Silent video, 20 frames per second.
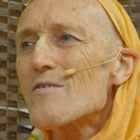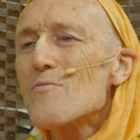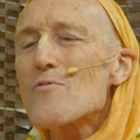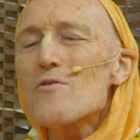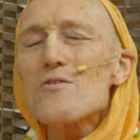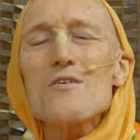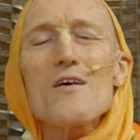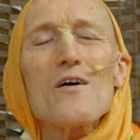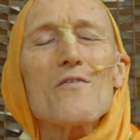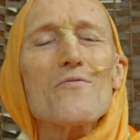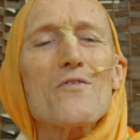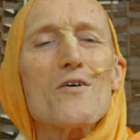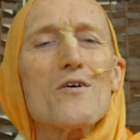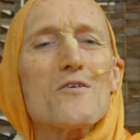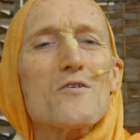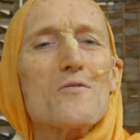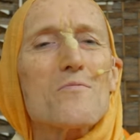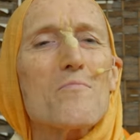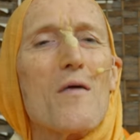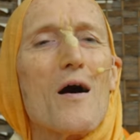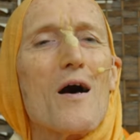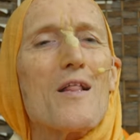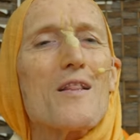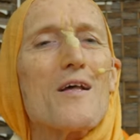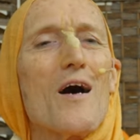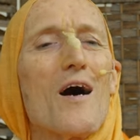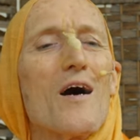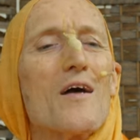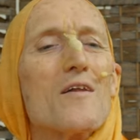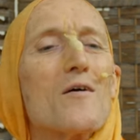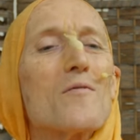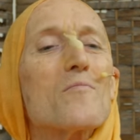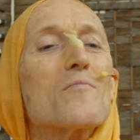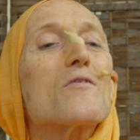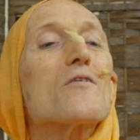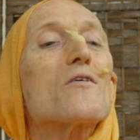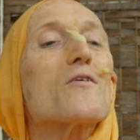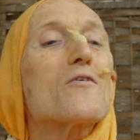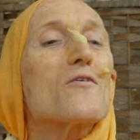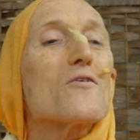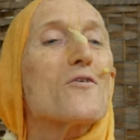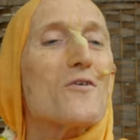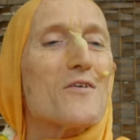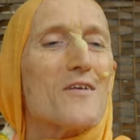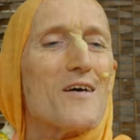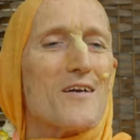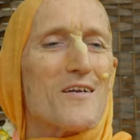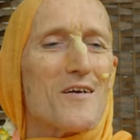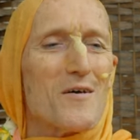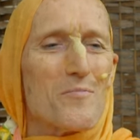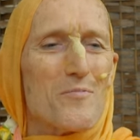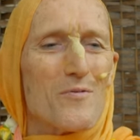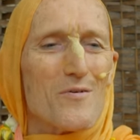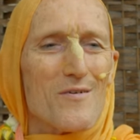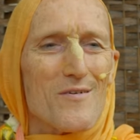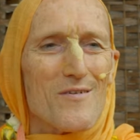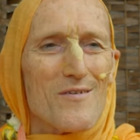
What's that verse? Malanam. You can look that up.